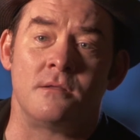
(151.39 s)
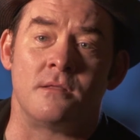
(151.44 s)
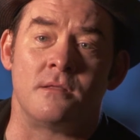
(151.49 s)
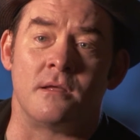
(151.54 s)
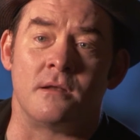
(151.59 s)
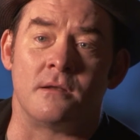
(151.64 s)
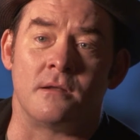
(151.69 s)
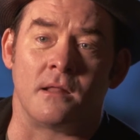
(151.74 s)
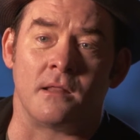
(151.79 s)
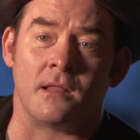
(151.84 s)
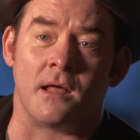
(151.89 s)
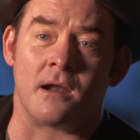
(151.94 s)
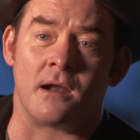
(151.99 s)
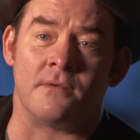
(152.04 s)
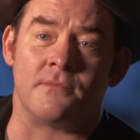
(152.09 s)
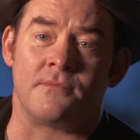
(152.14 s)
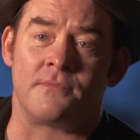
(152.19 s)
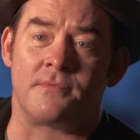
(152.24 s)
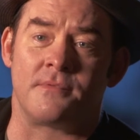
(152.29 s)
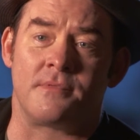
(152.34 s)
than a lot
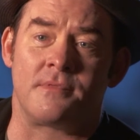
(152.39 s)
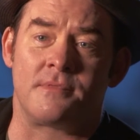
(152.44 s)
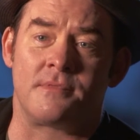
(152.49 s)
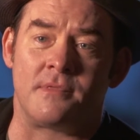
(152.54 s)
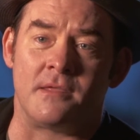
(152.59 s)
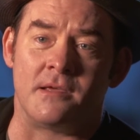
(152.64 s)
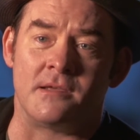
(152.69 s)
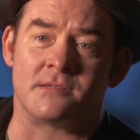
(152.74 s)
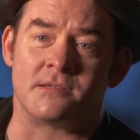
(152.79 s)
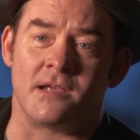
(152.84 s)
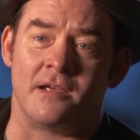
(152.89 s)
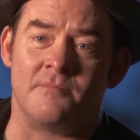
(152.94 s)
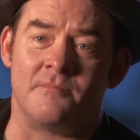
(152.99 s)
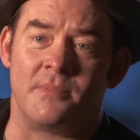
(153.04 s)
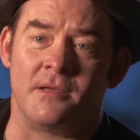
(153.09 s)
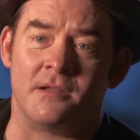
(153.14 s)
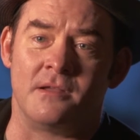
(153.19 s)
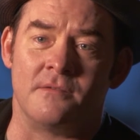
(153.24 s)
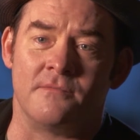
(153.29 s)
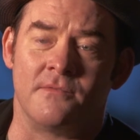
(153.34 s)
of things I've
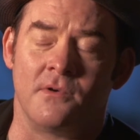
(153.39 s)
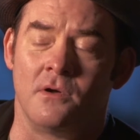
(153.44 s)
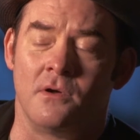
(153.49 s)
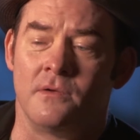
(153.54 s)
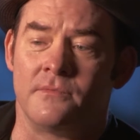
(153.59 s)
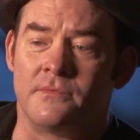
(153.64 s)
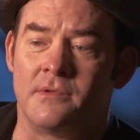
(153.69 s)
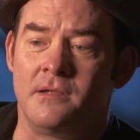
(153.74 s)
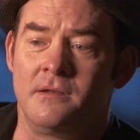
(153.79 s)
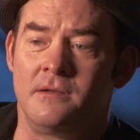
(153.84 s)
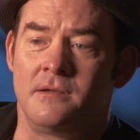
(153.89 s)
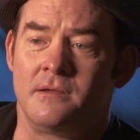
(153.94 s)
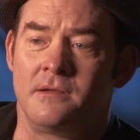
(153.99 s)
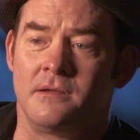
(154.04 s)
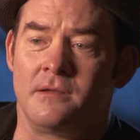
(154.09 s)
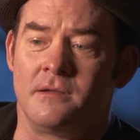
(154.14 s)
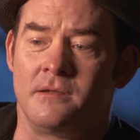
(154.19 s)
been involved in.